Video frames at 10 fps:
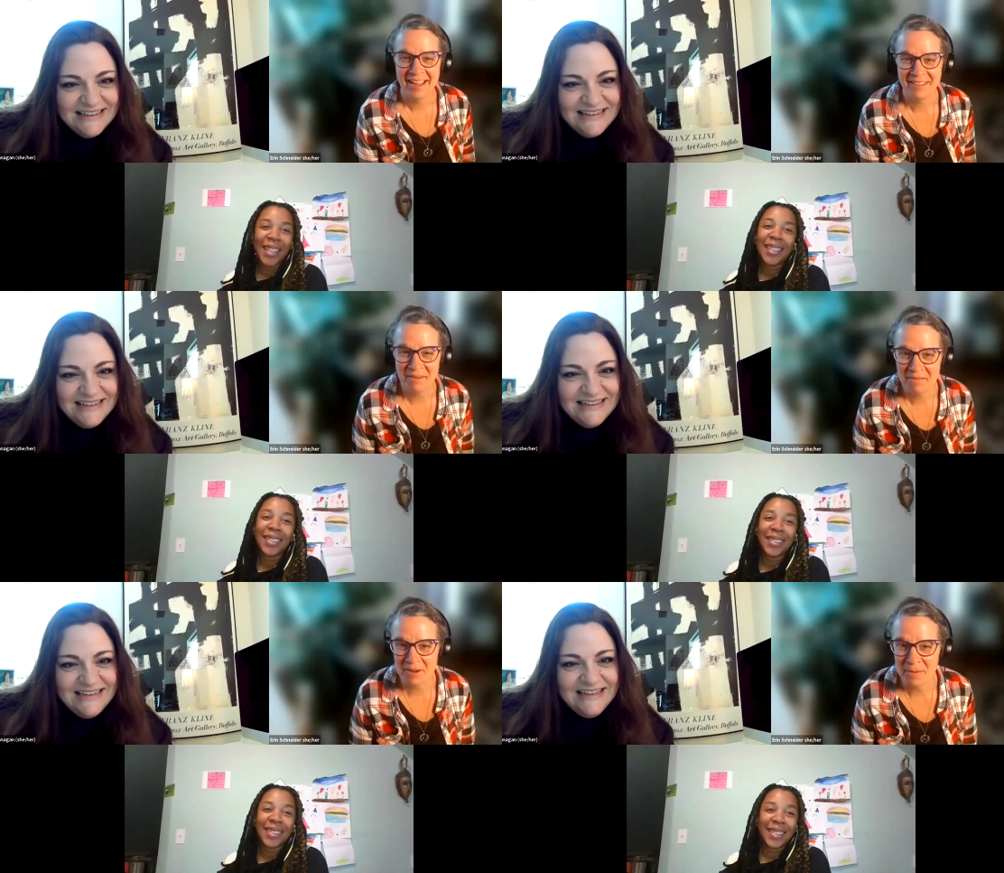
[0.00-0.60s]
Speaker 1: Hello,
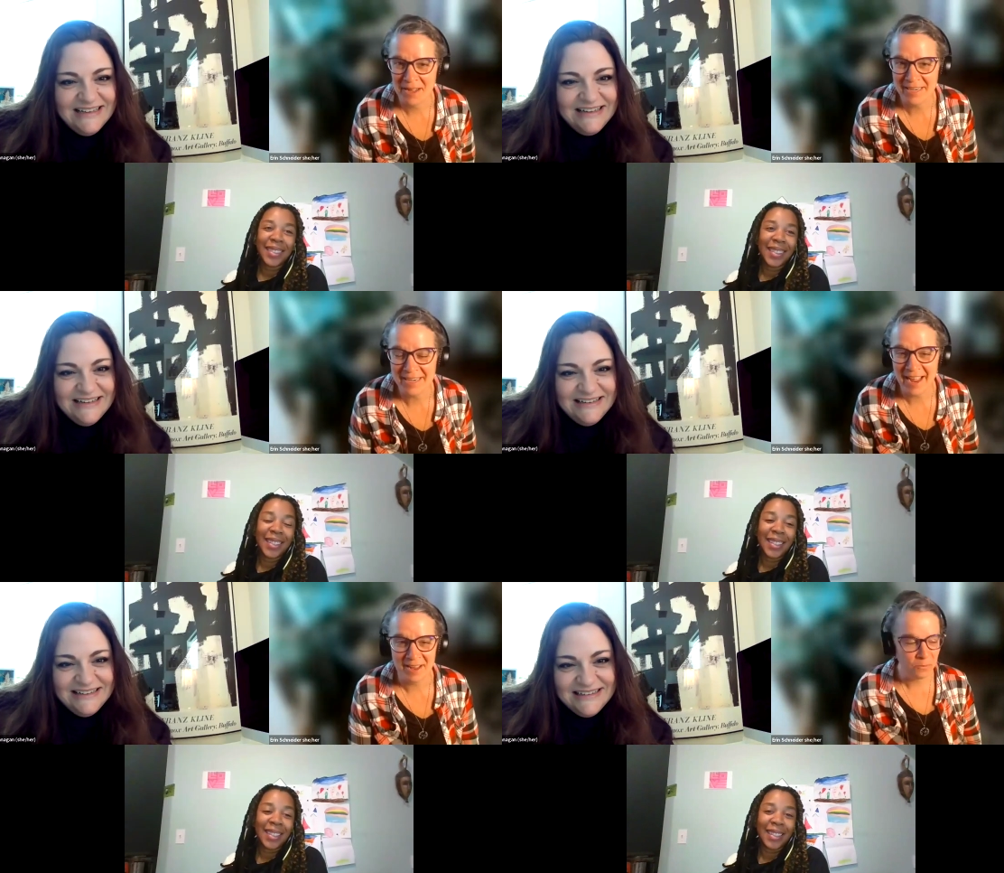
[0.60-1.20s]
everyone,
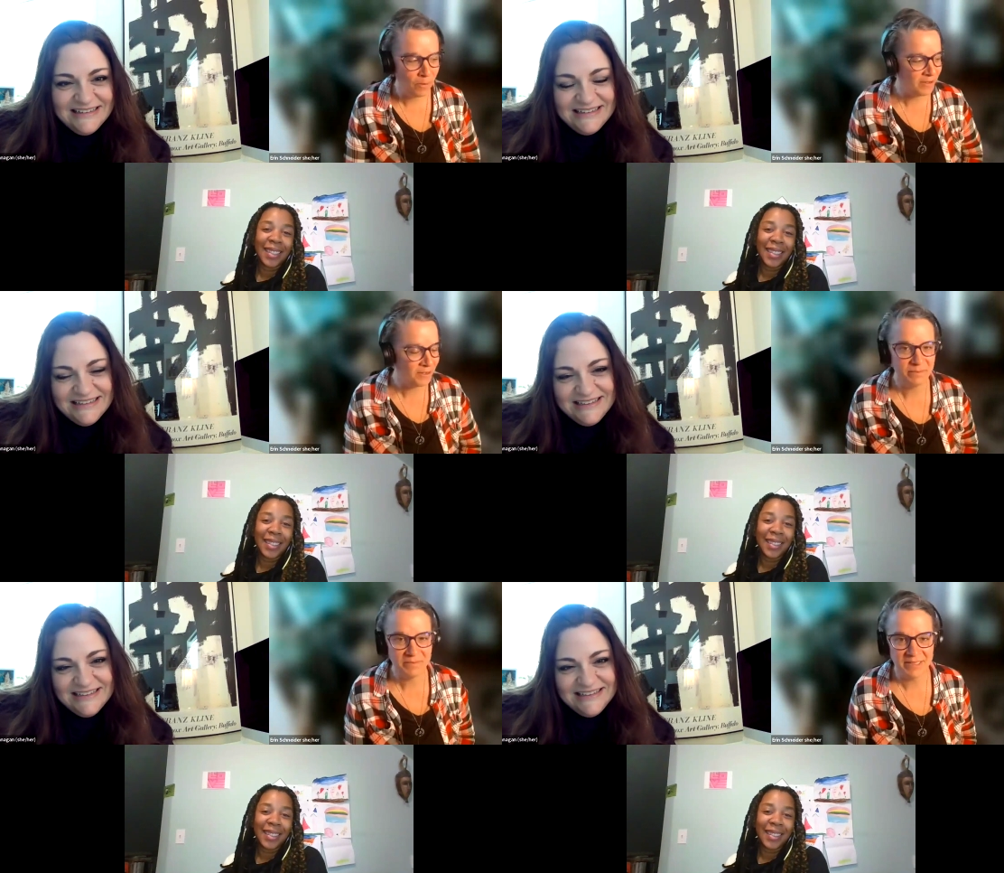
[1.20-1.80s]
and
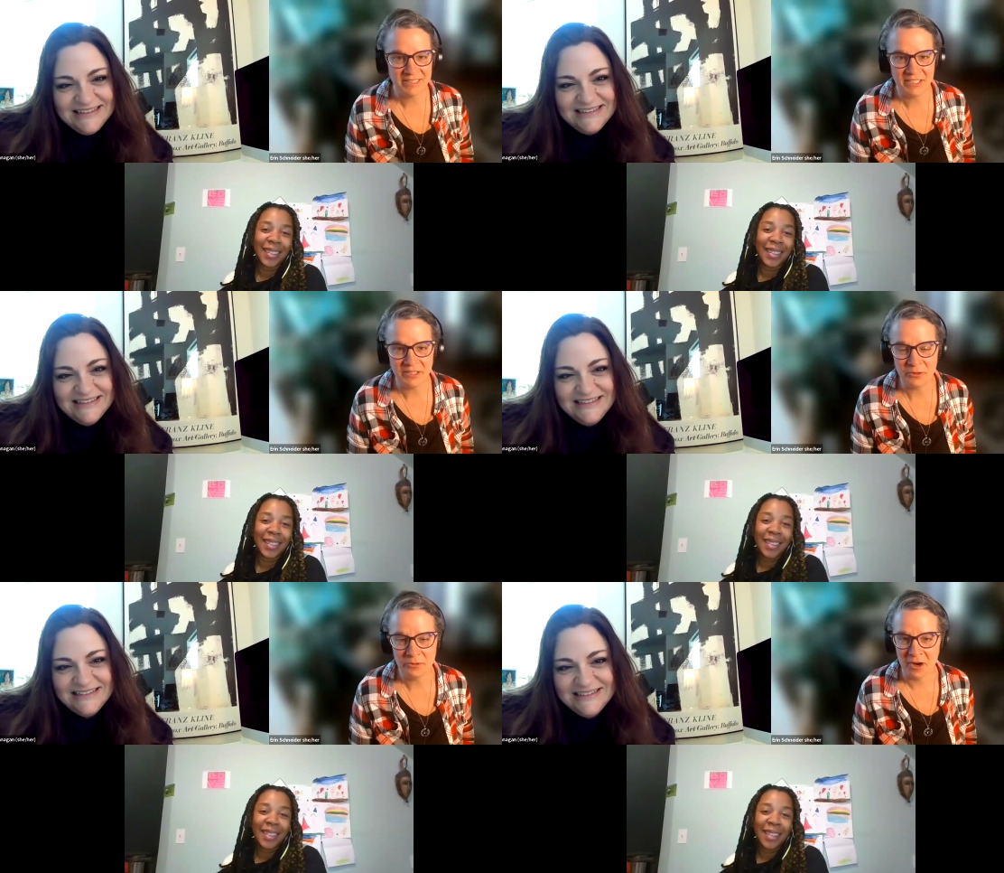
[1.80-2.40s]
welcome
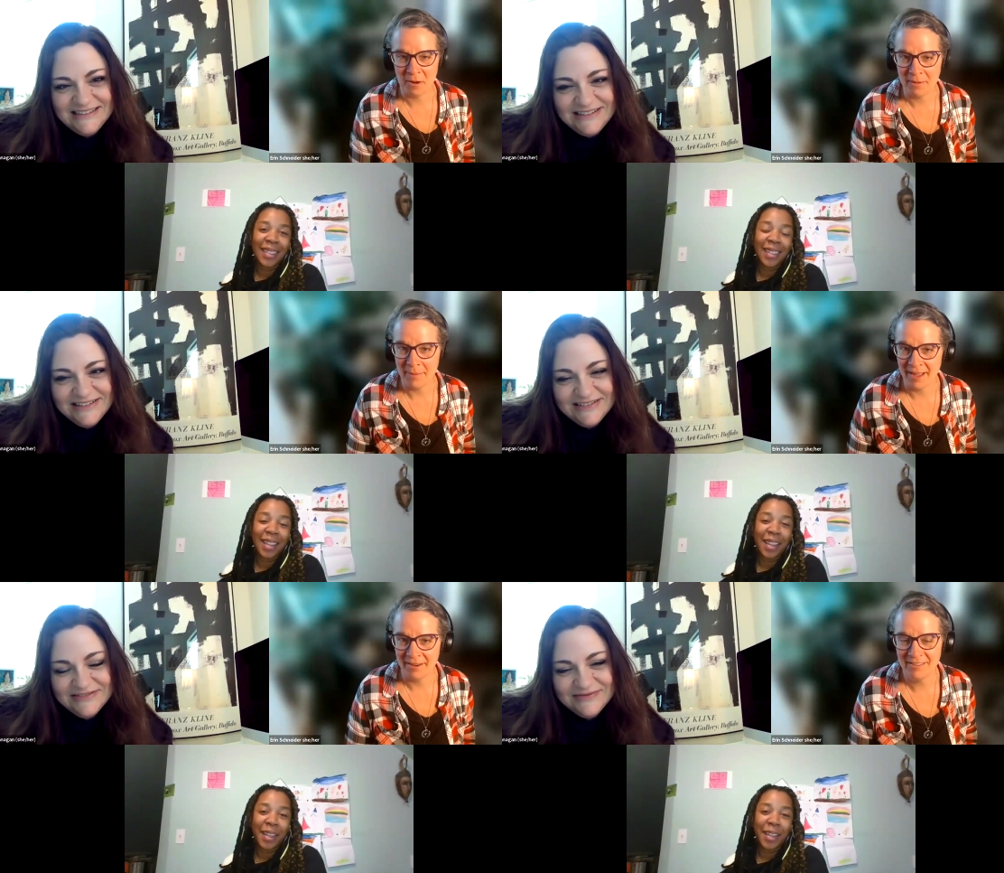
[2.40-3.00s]
to Farming
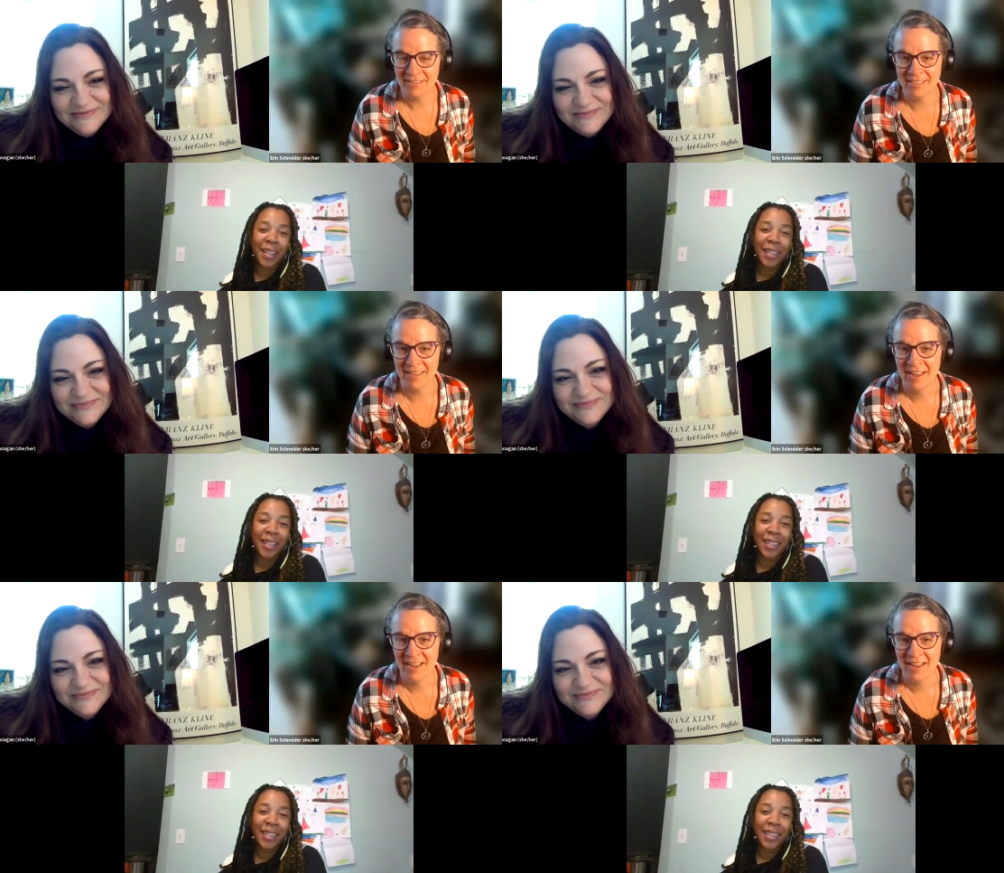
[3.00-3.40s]
Matters.